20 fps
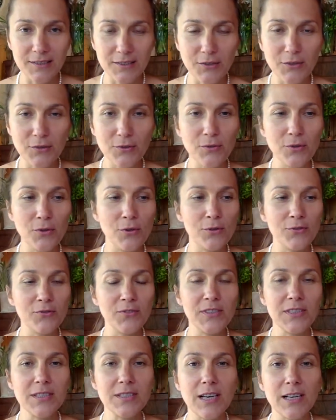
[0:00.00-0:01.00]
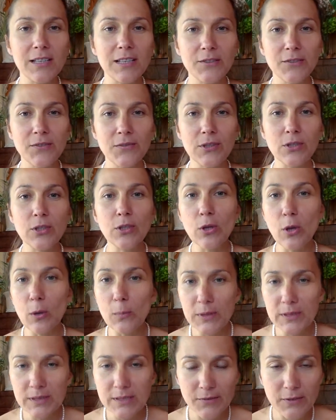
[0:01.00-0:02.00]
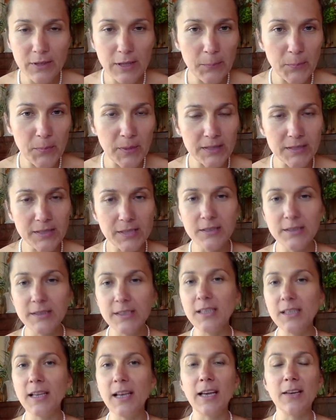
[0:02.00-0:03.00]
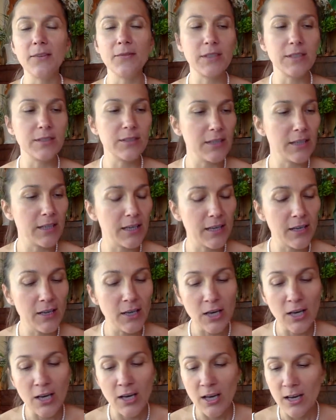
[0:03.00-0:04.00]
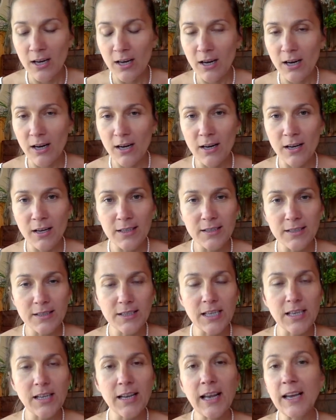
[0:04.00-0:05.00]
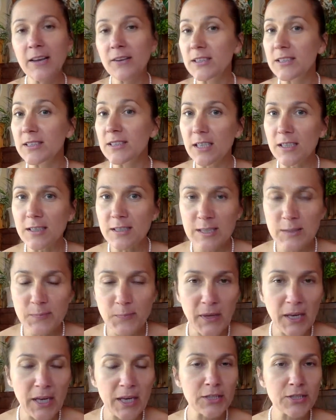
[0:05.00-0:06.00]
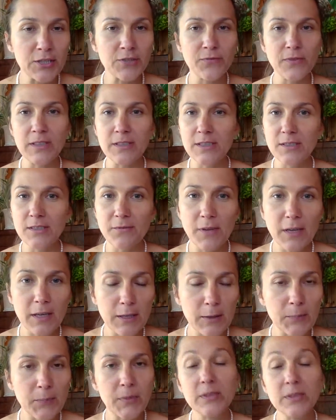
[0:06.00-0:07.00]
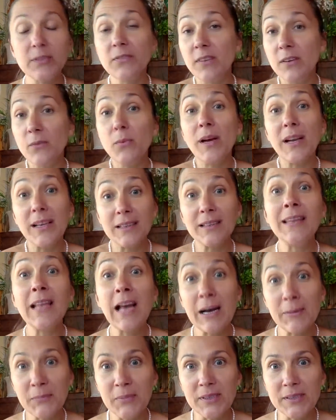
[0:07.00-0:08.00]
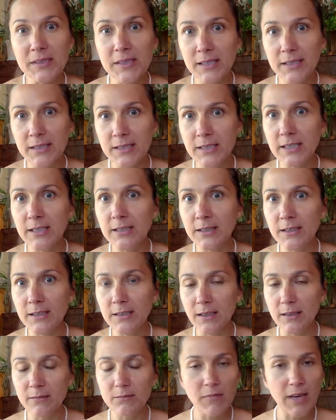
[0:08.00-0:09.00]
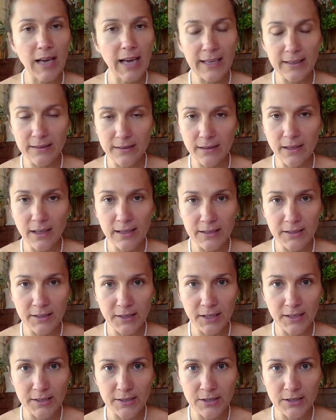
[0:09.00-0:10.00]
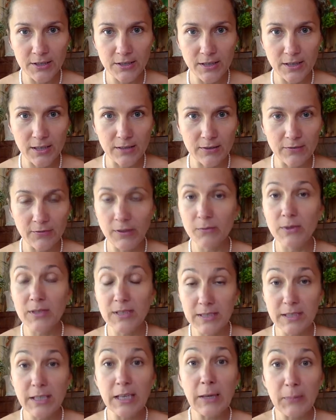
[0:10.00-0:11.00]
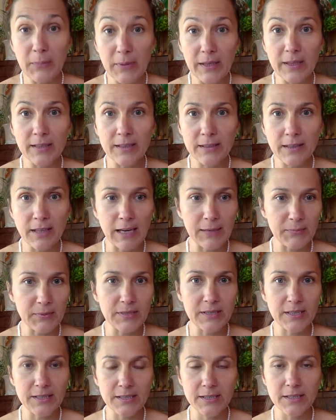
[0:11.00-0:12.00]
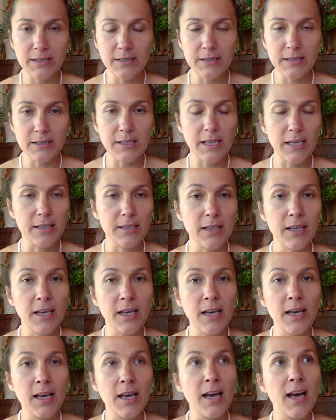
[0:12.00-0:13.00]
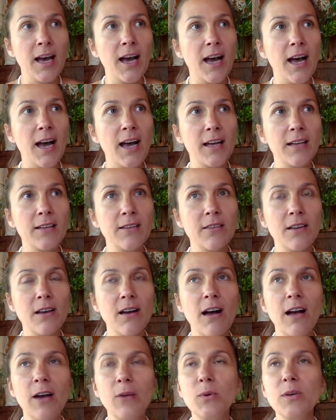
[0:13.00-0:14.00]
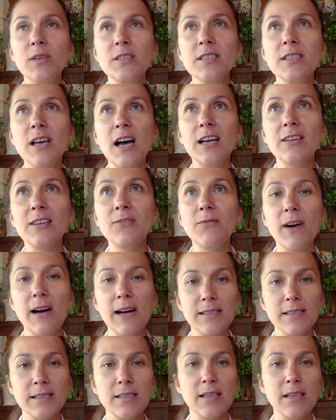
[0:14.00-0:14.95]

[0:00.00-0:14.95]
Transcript: you know, we started with global developmental delay, with the delay in speech, with development. We were in nappies until 8-9 years, and we were sleeping in nappies until 10. And I was advised,